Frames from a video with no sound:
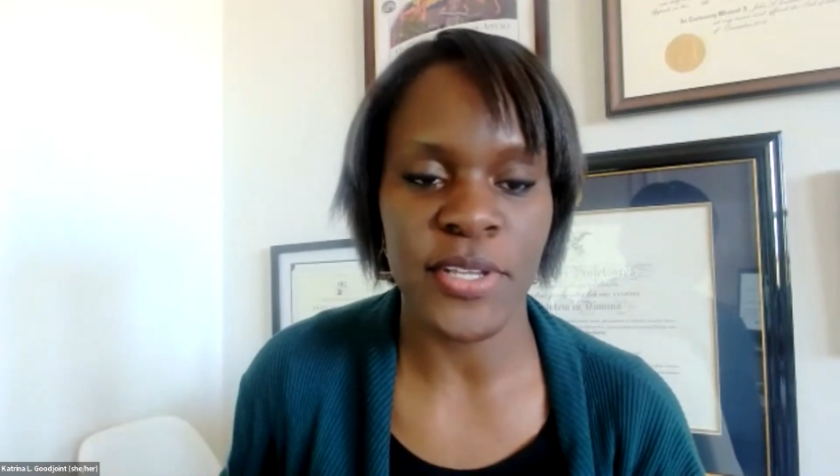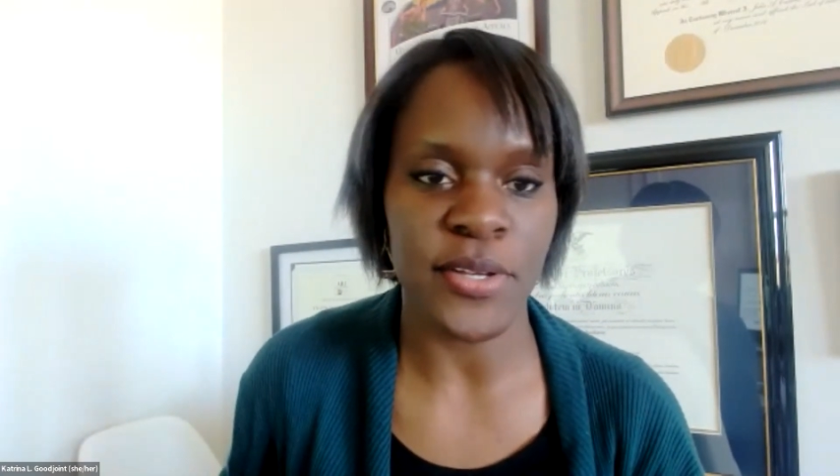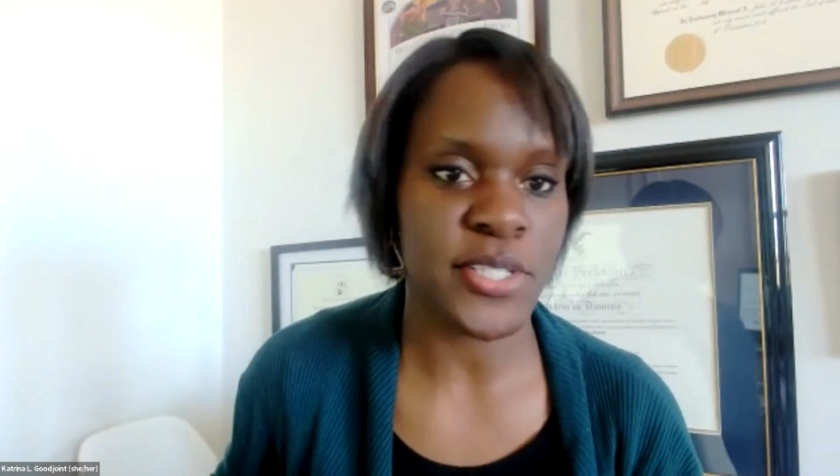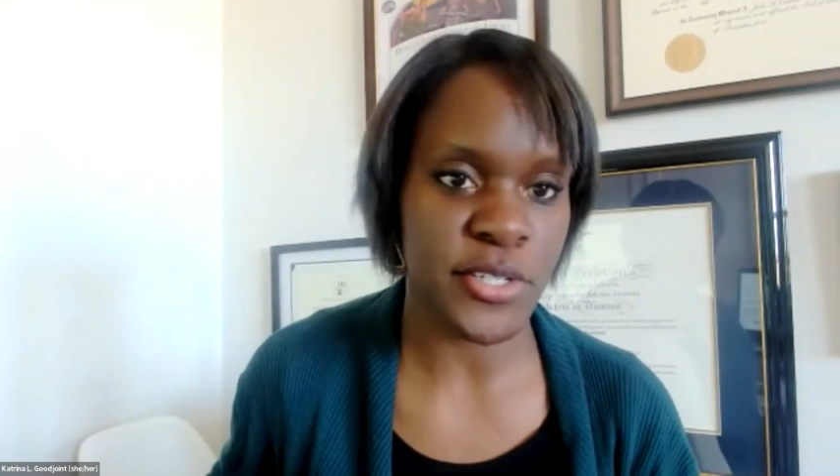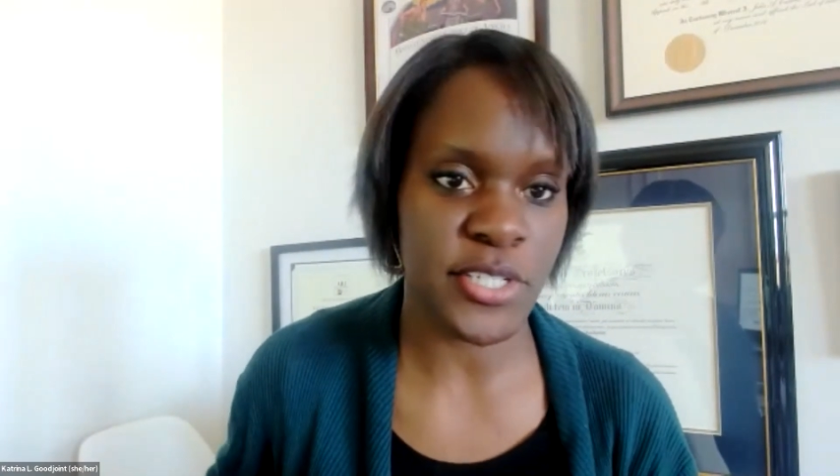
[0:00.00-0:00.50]

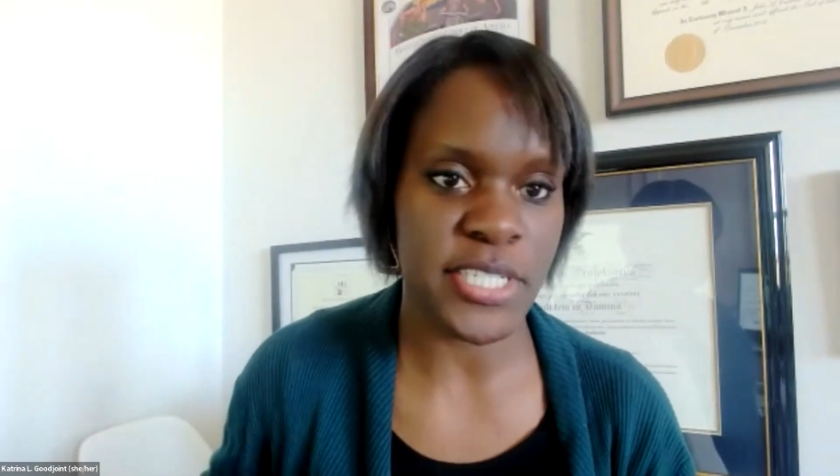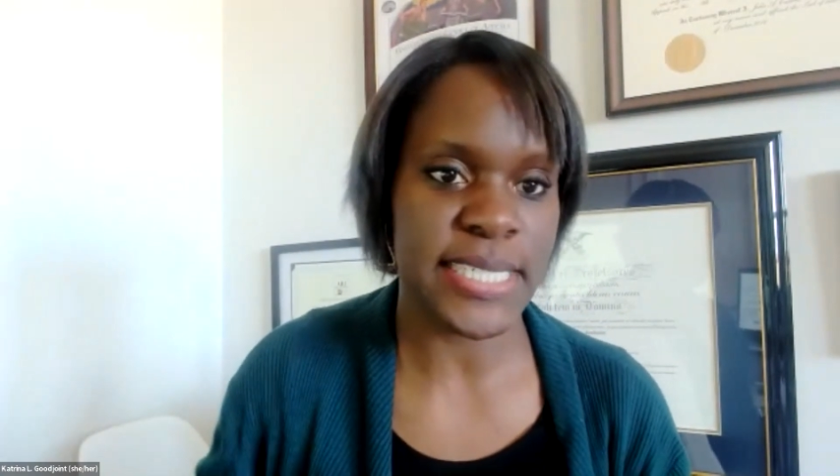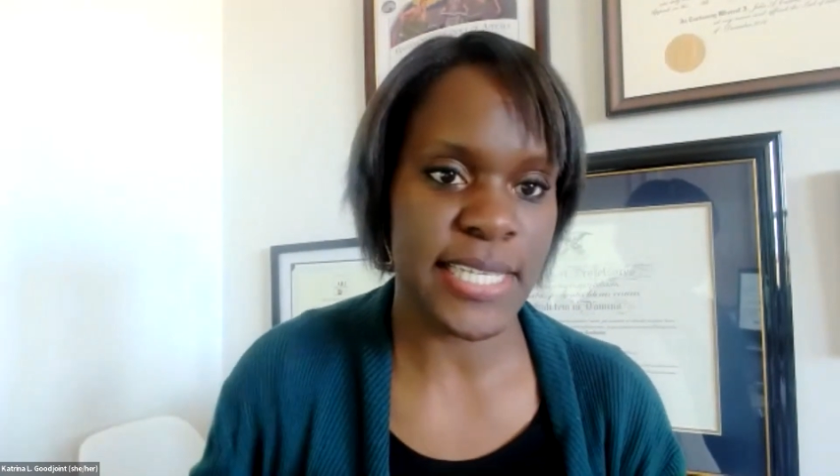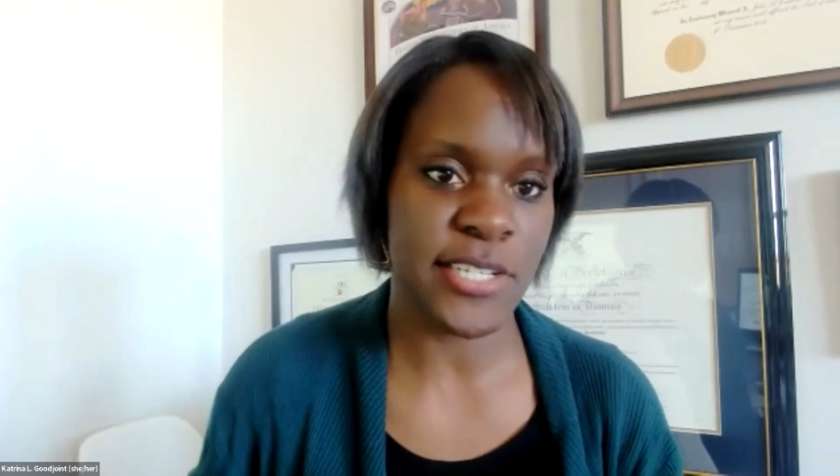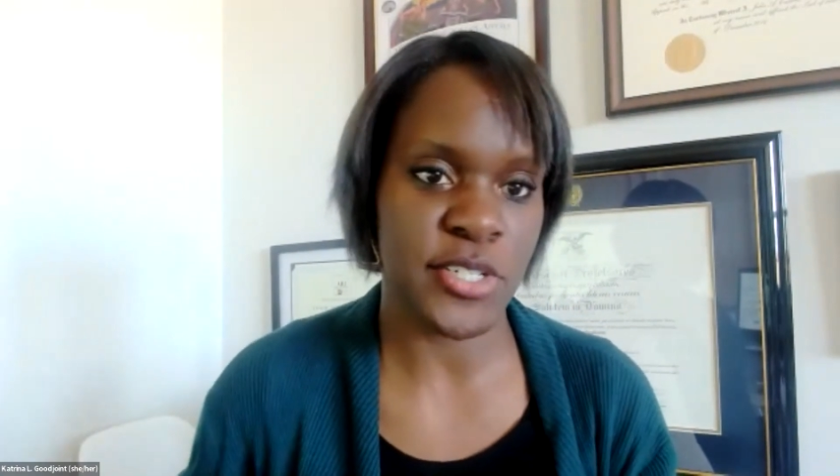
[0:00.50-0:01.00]
searches,
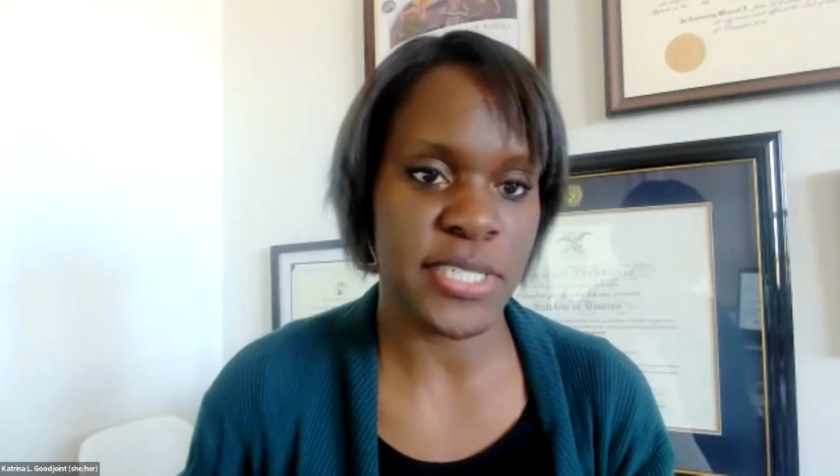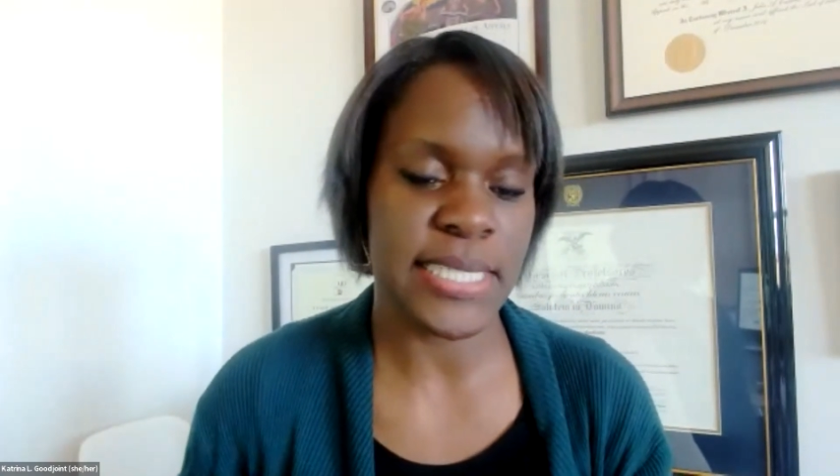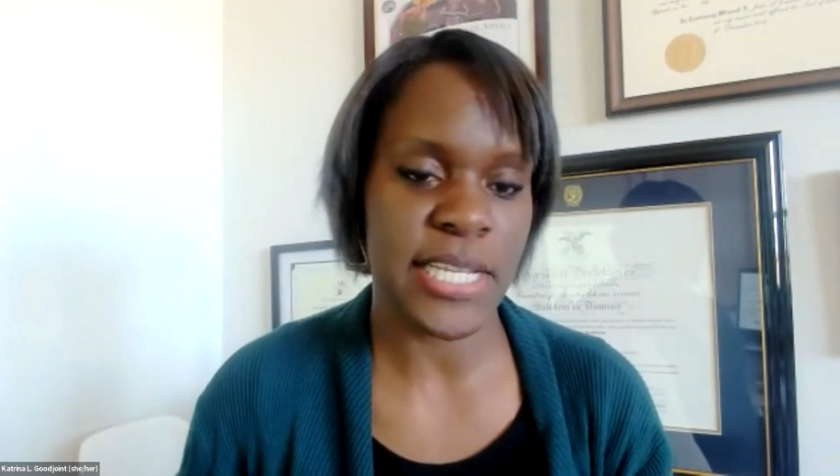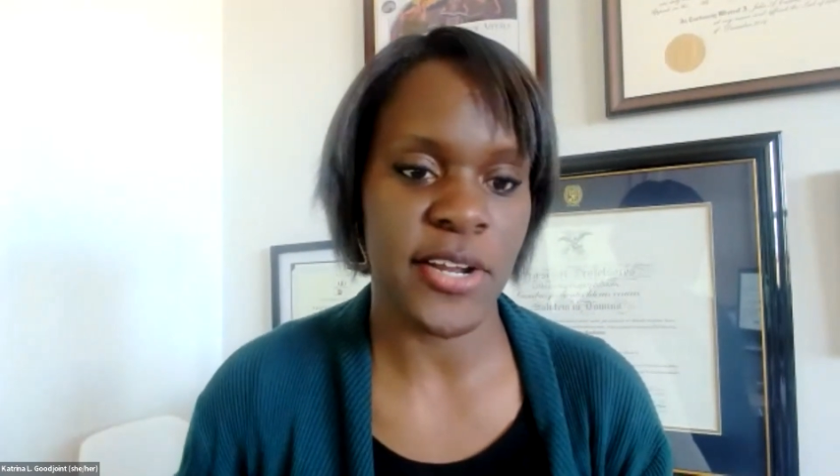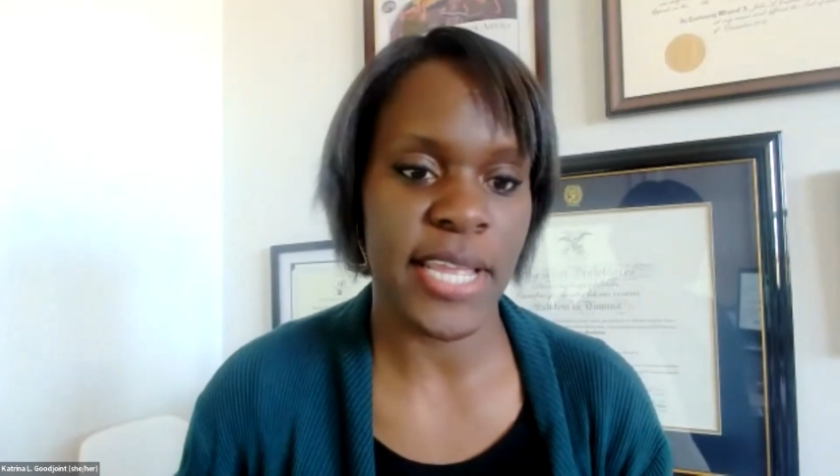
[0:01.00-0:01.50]
seizures,
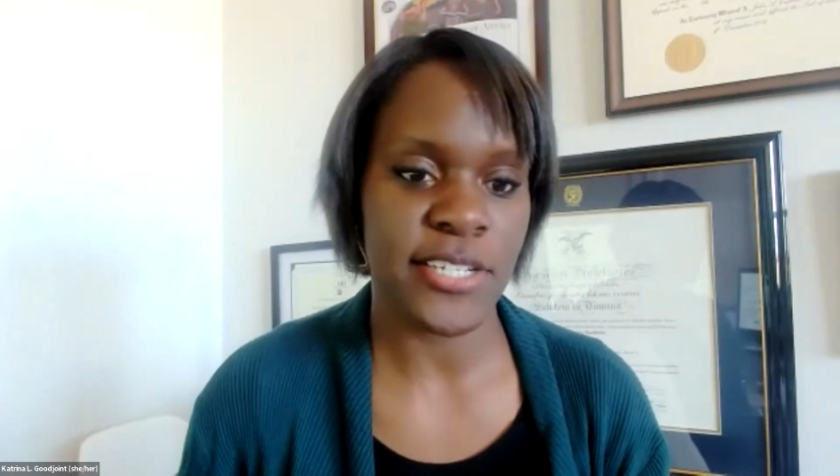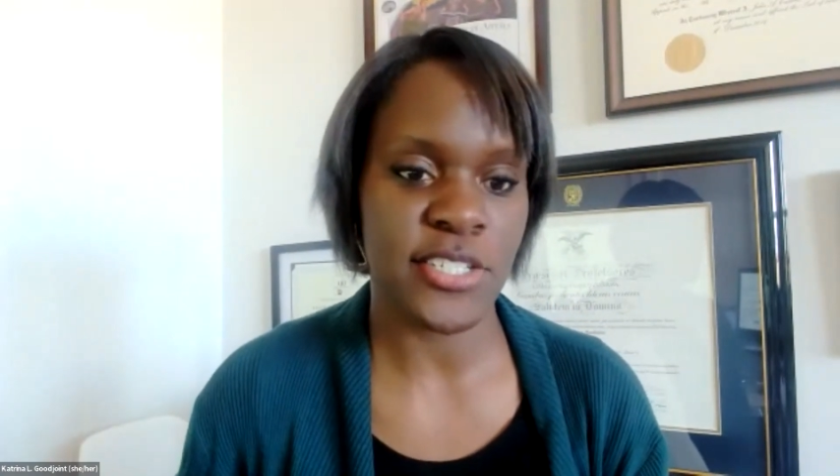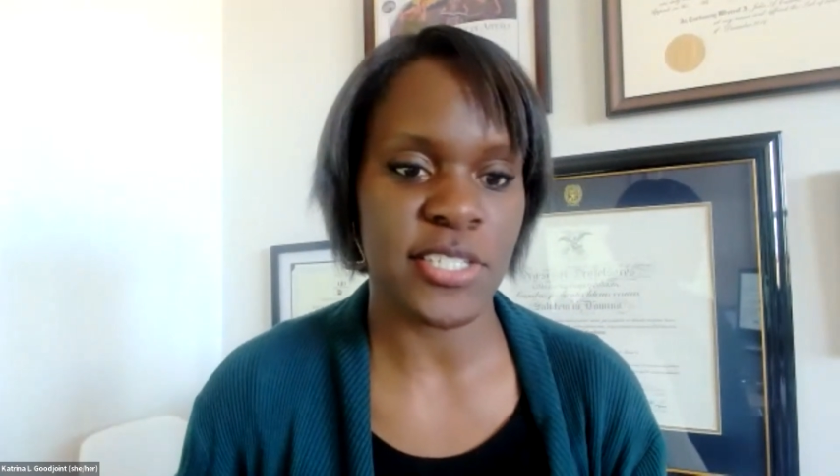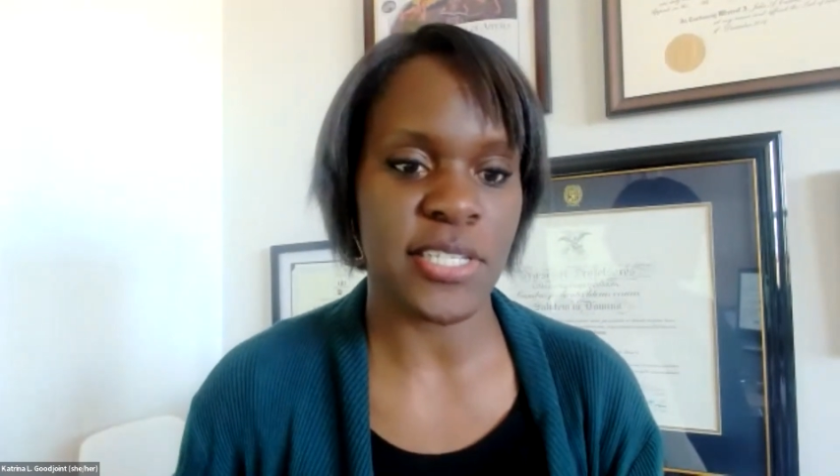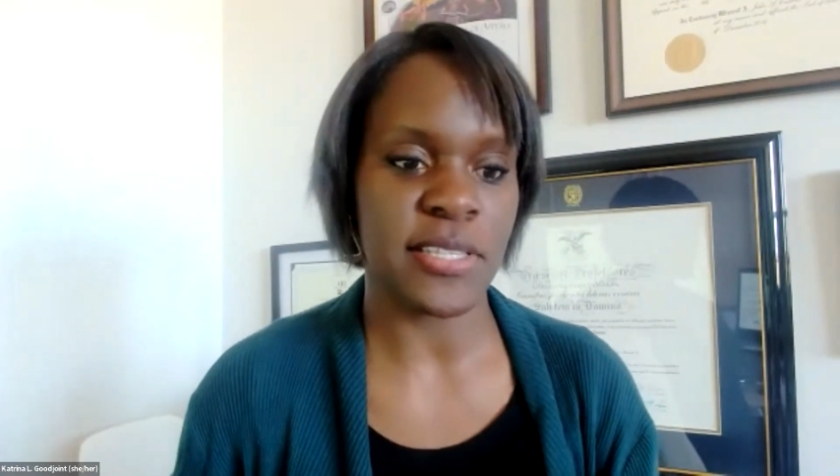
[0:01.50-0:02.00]
interrogations